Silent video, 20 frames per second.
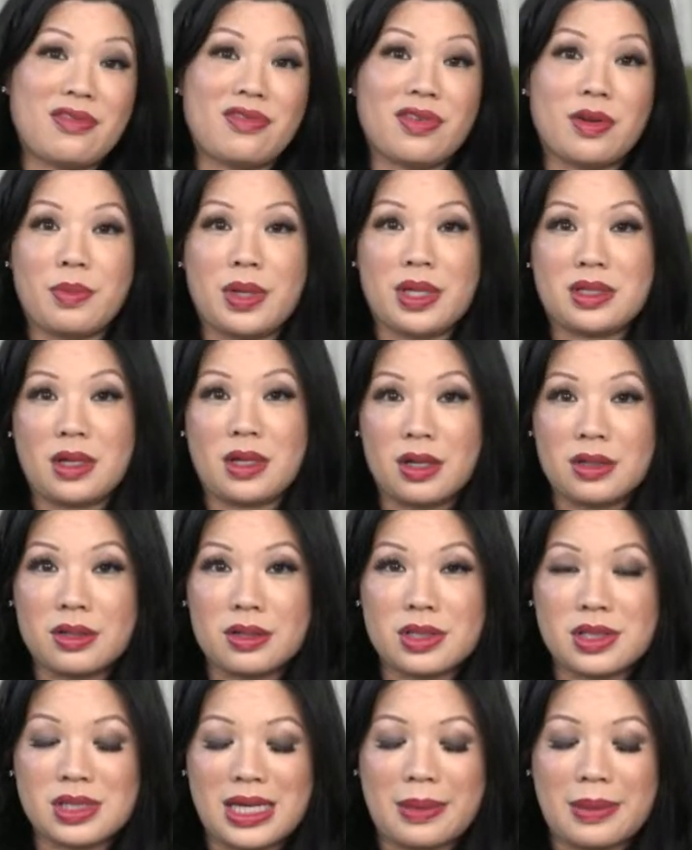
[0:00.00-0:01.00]
From
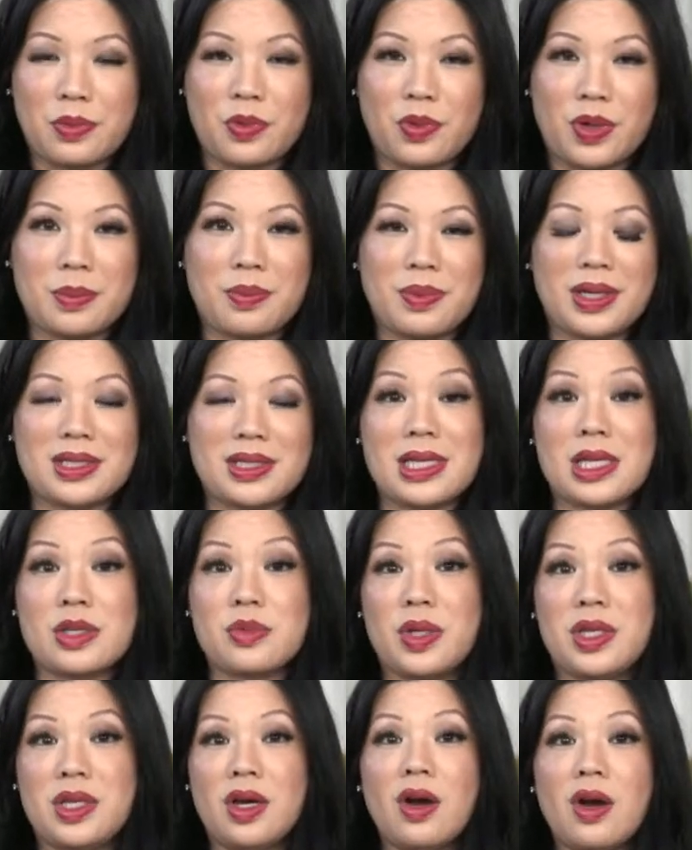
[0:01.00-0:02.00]
McDonald's standpoint, because as
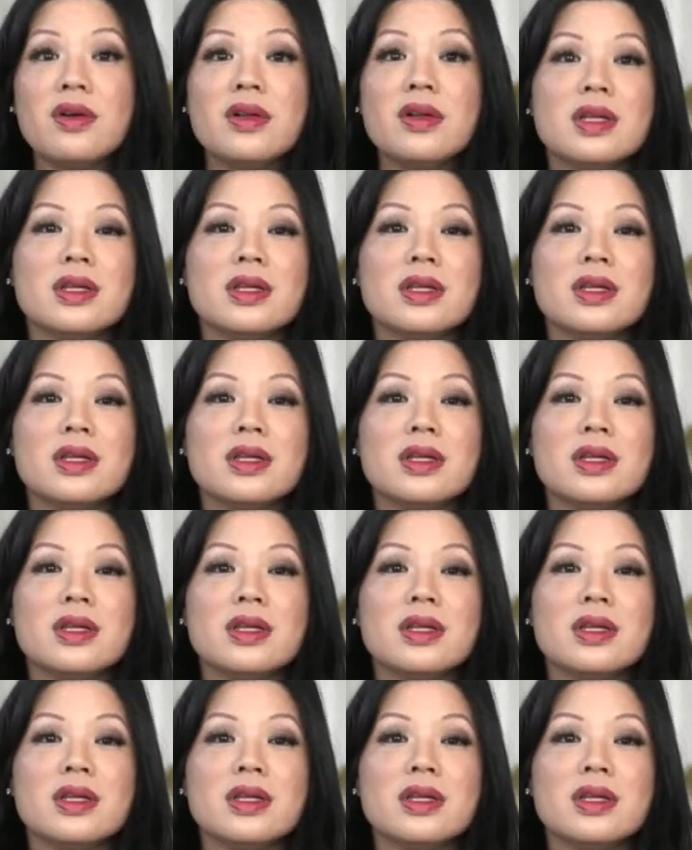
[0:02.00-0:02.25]
we know,